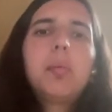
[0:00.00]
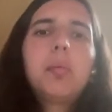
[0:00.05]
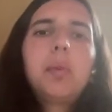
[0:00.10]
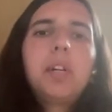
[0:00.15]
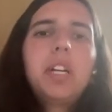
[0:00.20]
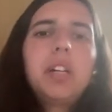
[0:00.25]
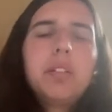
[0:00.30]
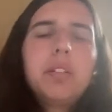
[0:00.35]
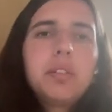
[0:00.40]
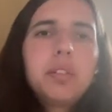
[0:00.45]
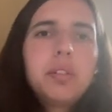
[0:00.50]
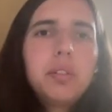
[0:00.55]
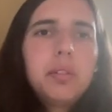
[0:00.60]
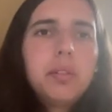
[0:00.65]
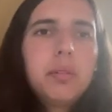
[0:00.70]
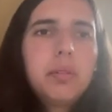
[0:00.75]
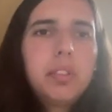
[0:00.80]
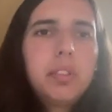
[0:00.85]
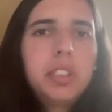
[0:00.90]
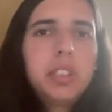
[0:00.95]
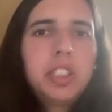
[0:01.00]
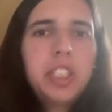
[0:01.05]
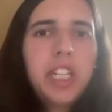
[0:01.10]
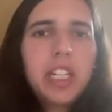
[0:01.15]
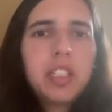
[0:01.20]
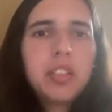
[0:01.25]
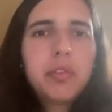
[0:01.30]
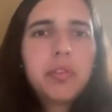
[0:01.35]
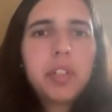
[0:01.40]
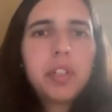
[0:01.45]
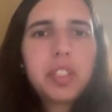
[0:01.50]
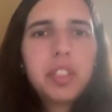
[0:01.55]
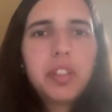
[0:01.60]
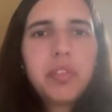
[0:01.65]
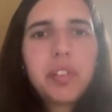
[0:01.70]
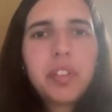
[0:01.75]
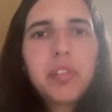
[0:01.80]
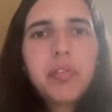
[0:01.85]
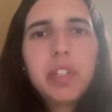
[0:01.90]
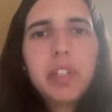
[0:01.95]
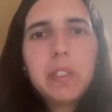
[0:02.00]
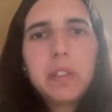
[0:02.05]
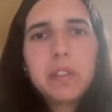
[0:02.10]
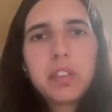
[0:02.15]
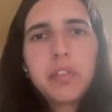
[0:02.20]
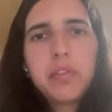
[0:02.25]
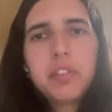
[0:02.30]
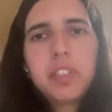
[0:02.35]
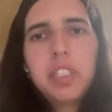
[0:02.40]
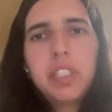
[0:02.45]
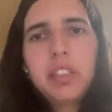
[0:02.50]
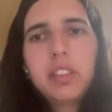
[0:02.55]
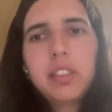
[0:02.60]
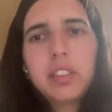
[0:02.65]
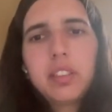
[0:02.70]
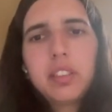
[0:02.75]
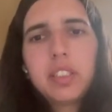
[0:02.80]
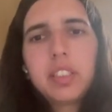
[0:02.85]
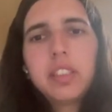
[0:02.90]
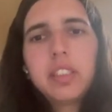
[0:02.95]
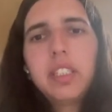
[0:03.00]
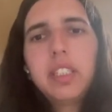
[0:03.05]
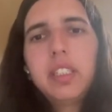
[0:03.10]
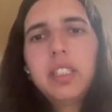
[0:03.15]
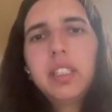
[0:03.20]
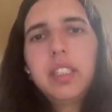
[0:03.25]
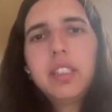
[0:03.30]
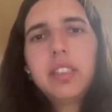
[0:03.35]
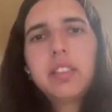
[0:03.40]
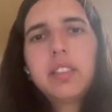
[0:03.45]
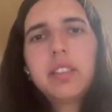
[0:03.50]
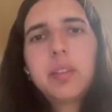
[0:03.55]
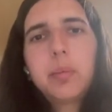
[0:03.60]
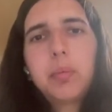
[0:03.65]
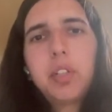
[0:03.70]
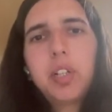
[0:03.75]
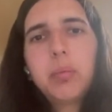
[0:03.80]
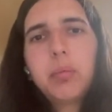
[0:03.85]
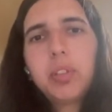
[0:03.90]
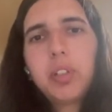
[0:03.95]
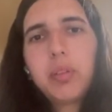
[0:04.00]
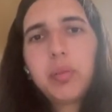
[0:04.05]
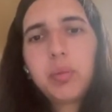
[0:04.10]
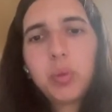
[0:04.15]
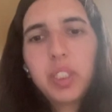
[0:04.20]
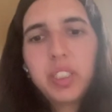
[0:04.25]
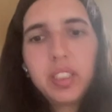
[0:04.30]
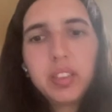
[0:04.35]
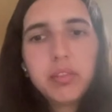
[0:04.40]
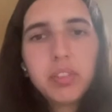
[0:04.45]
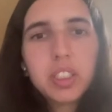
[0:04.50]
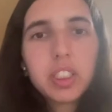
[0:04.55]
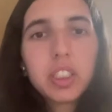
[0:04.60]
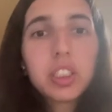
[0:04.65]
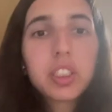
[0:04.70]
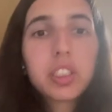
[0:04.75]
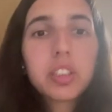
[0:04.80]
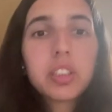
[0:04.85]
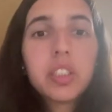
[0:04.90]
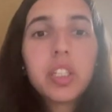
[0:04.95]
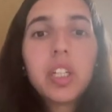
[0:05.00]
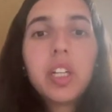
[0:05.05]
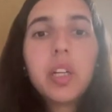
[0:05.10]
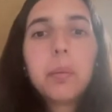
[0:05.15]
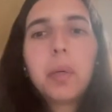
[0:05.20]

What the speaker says: We also checked for different values of theta, and theta is the parameter of the weighting function.